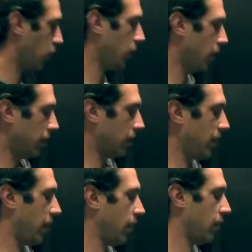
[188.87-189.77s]
oil in
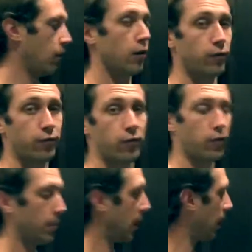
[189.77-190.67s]
there
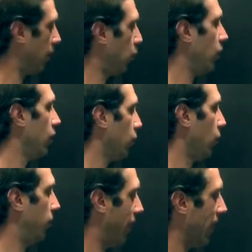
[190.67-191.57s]
from the olive oil
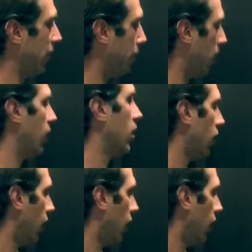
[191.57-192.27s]
will prevent the butter